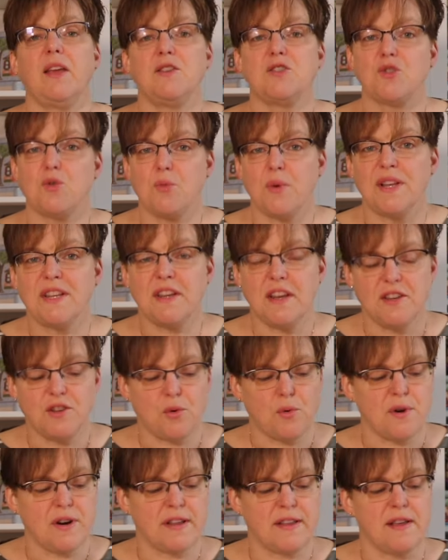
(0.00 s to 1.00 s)
So once I
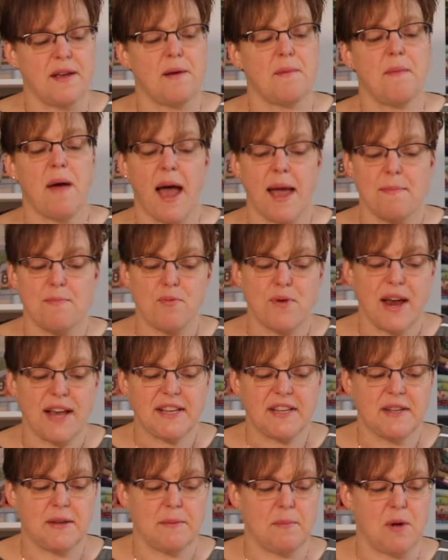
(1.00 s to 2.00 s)
sorted them, I
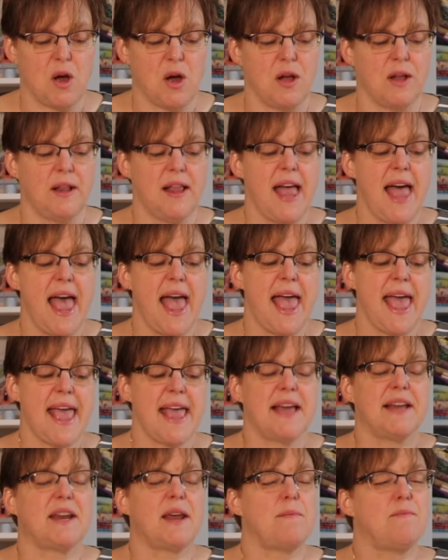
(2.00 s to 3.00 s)
pressed them all,
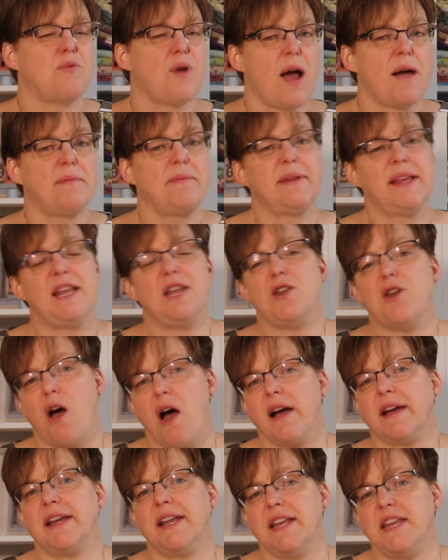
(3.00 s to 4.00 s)
and I'm probably
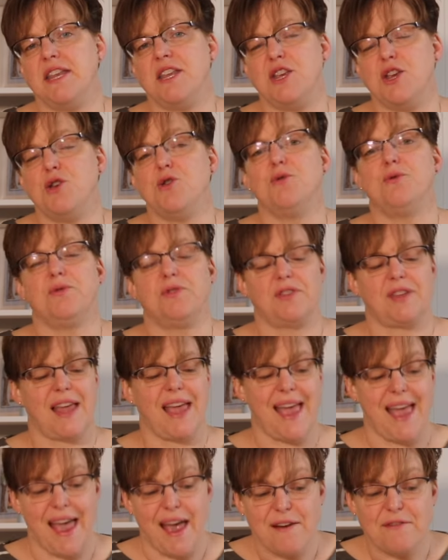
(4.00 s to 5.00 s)
not going to use
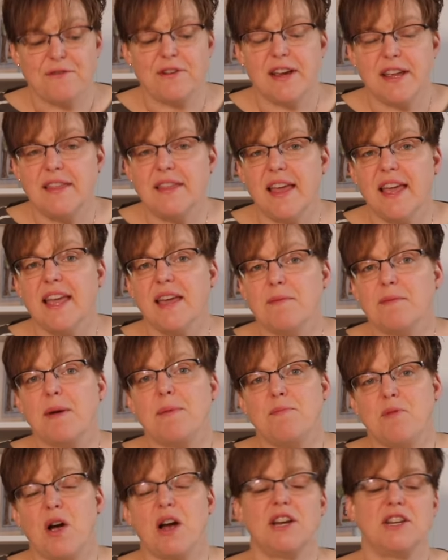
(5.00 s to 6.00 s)
everything in my
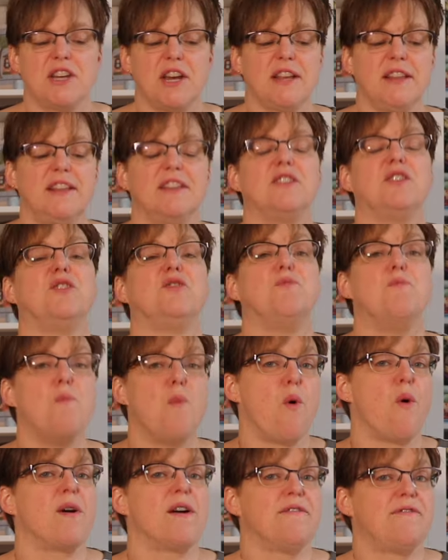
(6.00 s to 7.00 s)
project. This is
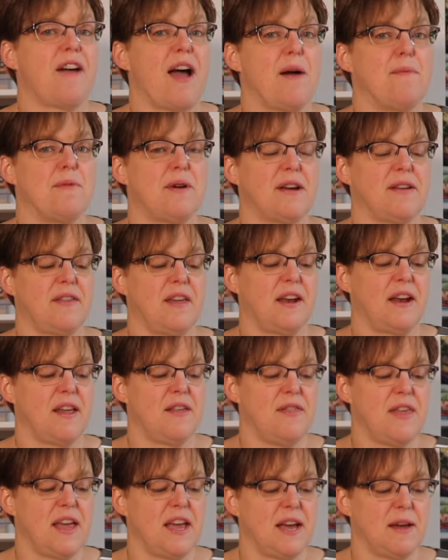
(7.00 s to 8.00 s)
more fabric than I
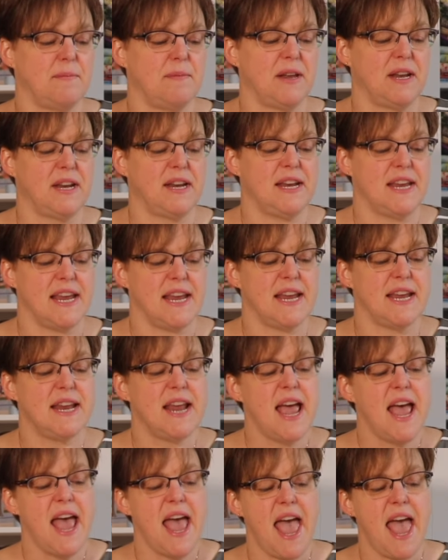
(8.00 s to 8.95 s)
think I'm going to need.